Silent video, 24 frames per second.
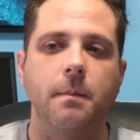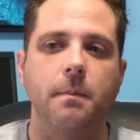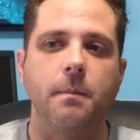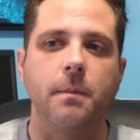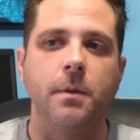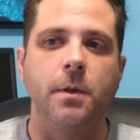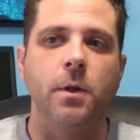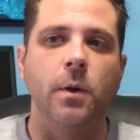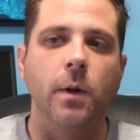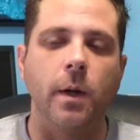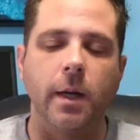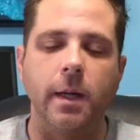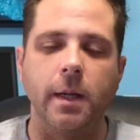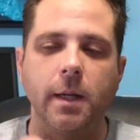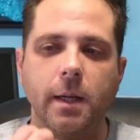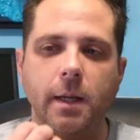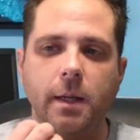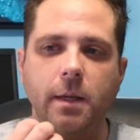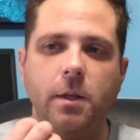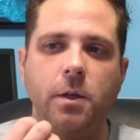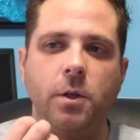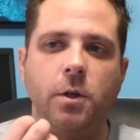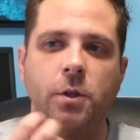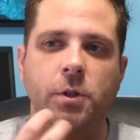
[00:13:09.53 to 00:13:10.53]

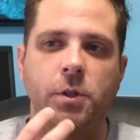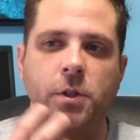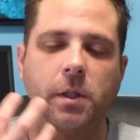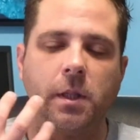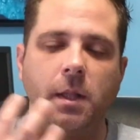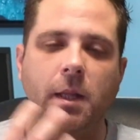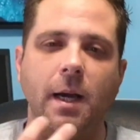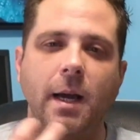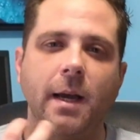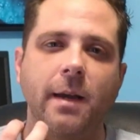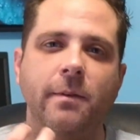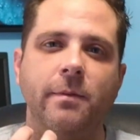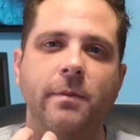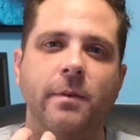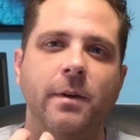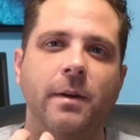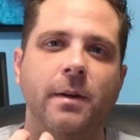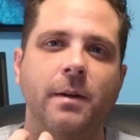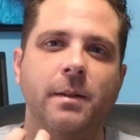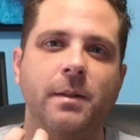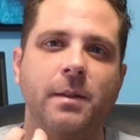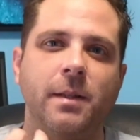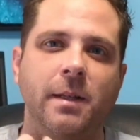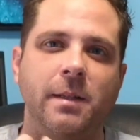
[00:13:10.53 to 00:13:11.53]
your
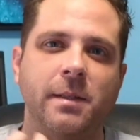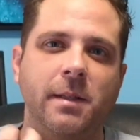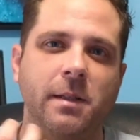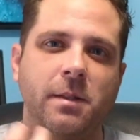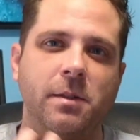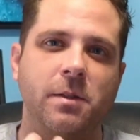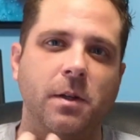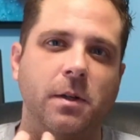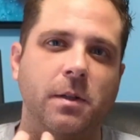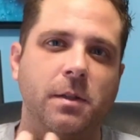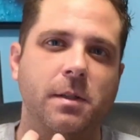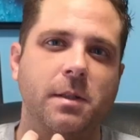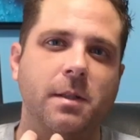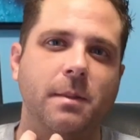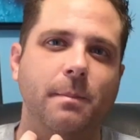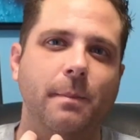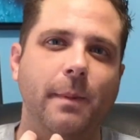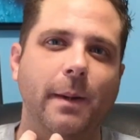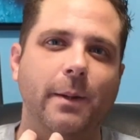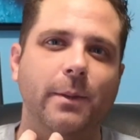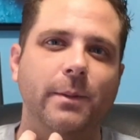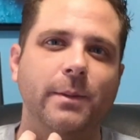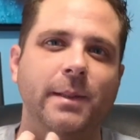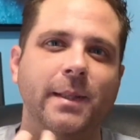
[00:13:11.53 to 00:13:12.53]
saliva, as it starts to
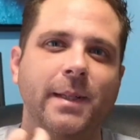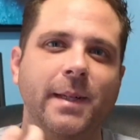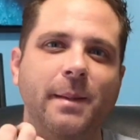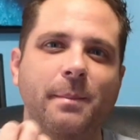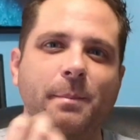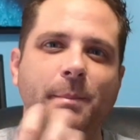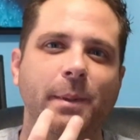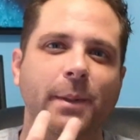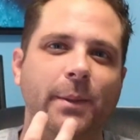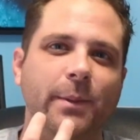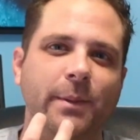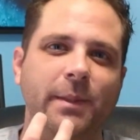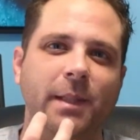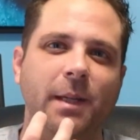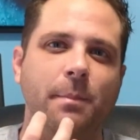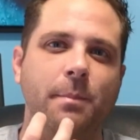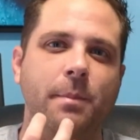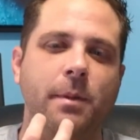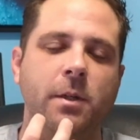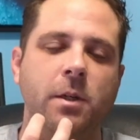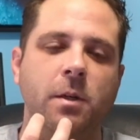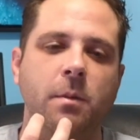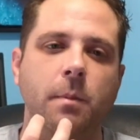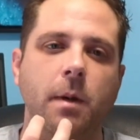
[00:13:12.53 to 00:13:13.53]
melt it builds up
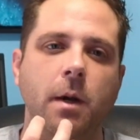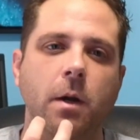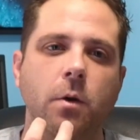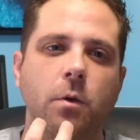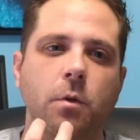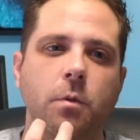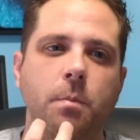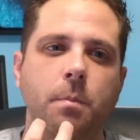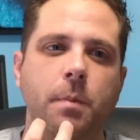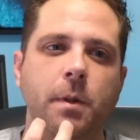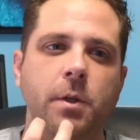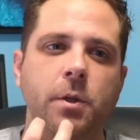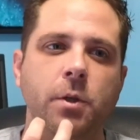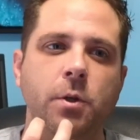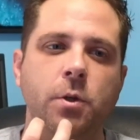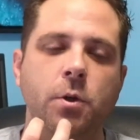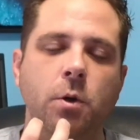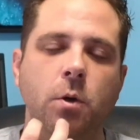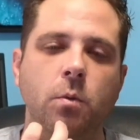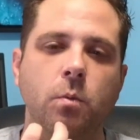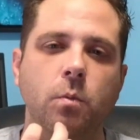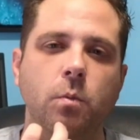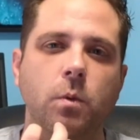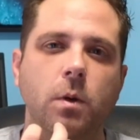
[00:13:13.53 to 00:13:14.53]
in your mouth, but you
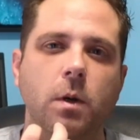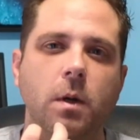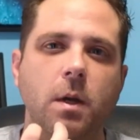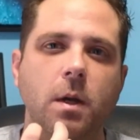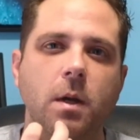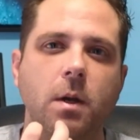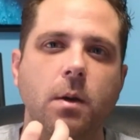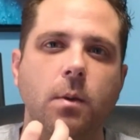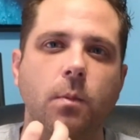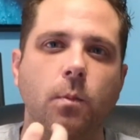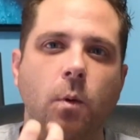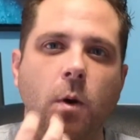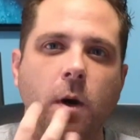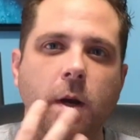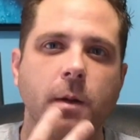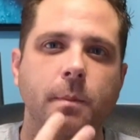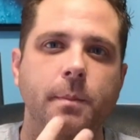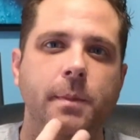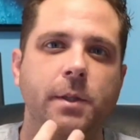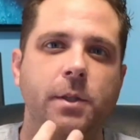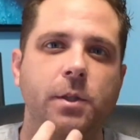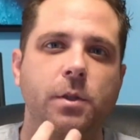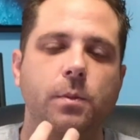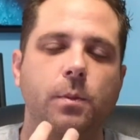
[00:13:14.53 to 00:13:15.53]
don't want to
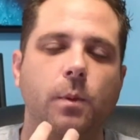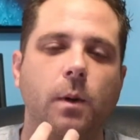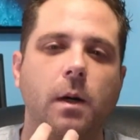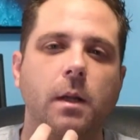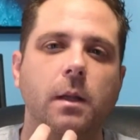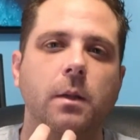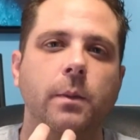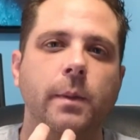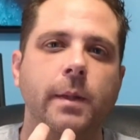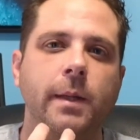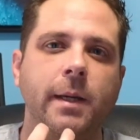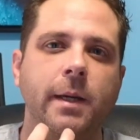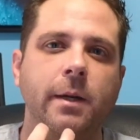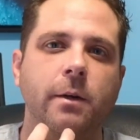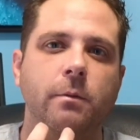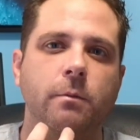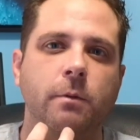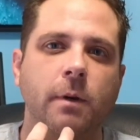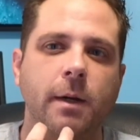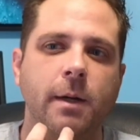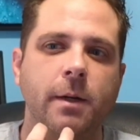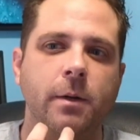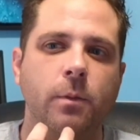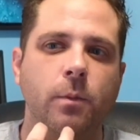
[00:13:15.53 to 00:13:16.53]
be swallowing it
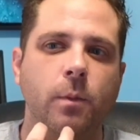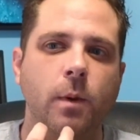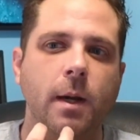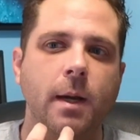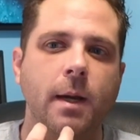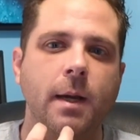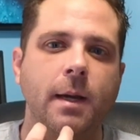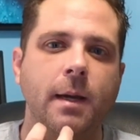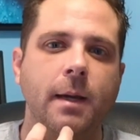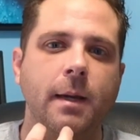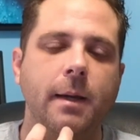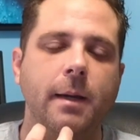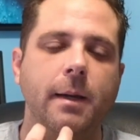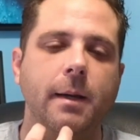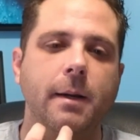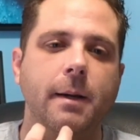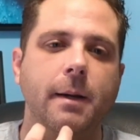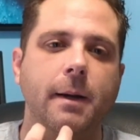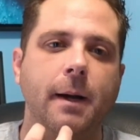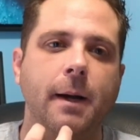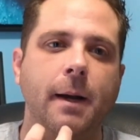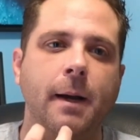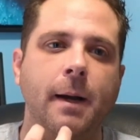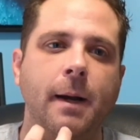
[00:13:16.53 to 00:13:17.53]
right away
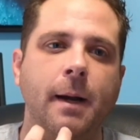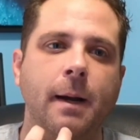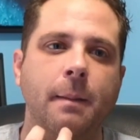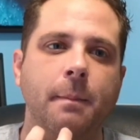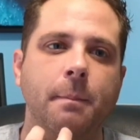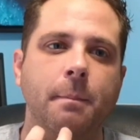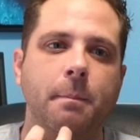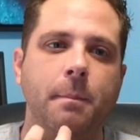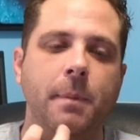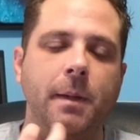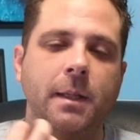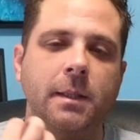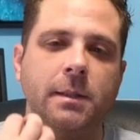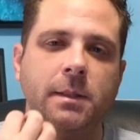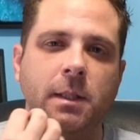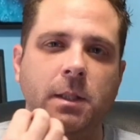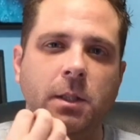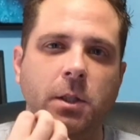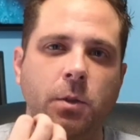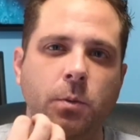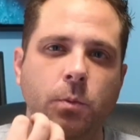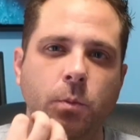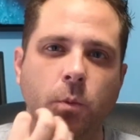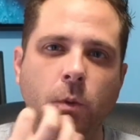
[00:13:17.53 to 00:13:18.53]
because
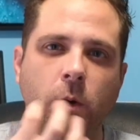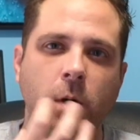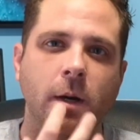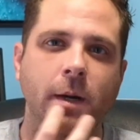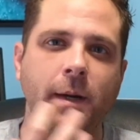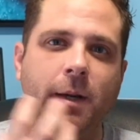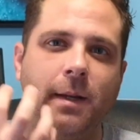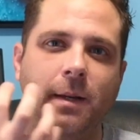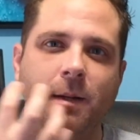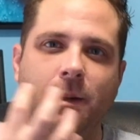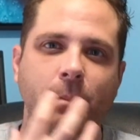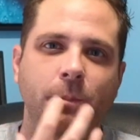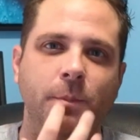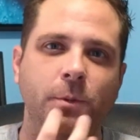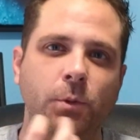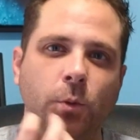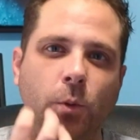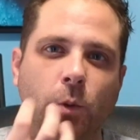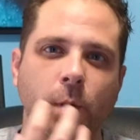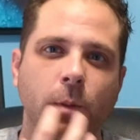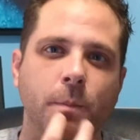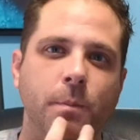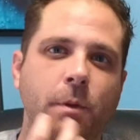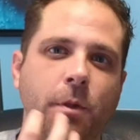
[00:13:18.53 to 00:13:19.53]
you want it
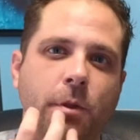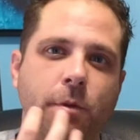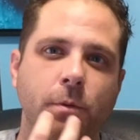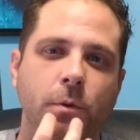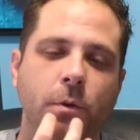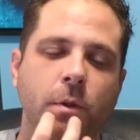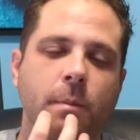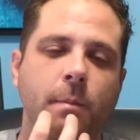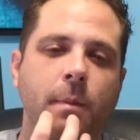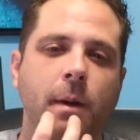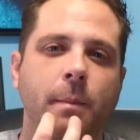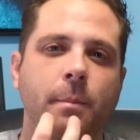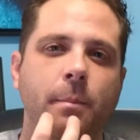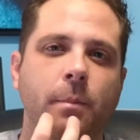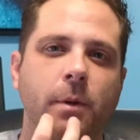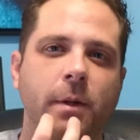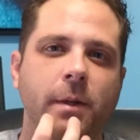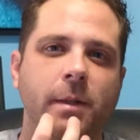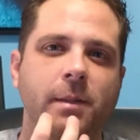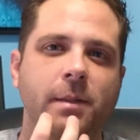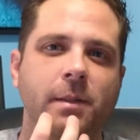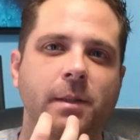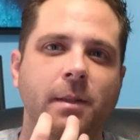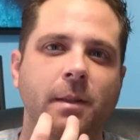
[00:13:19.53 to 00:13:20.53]
absorbed through the
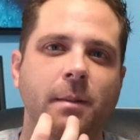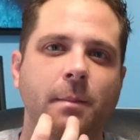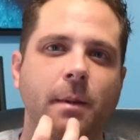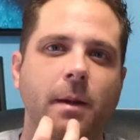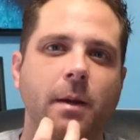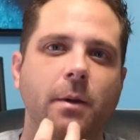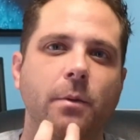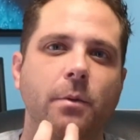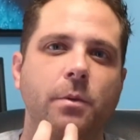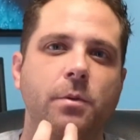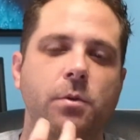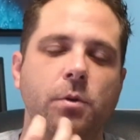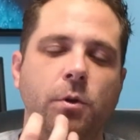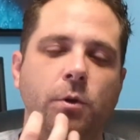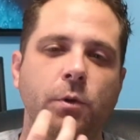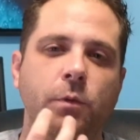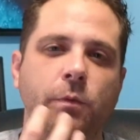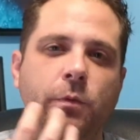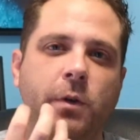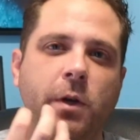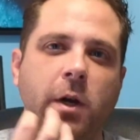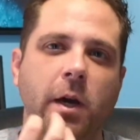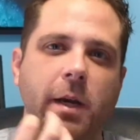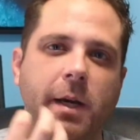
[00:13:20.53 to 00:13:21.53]
membranes in the mouth. So
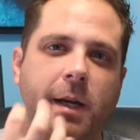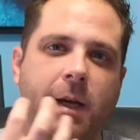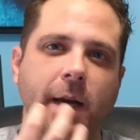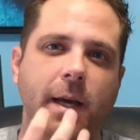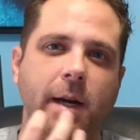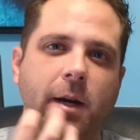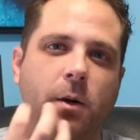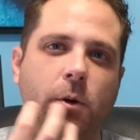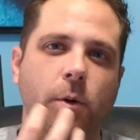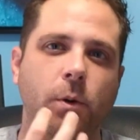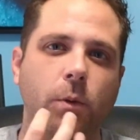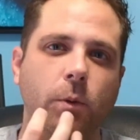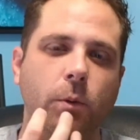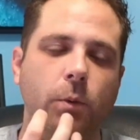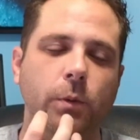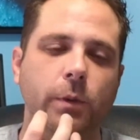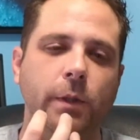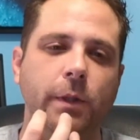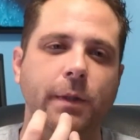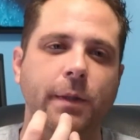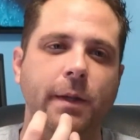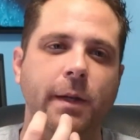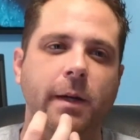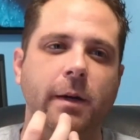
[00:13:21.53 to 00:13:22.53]
you've got to kind of hold
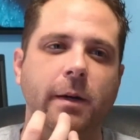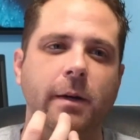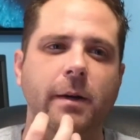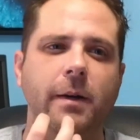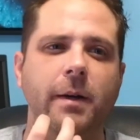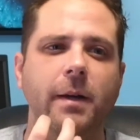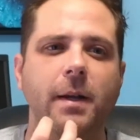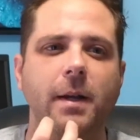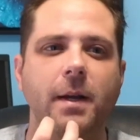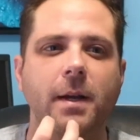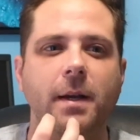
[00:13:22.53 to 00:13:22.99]
it there.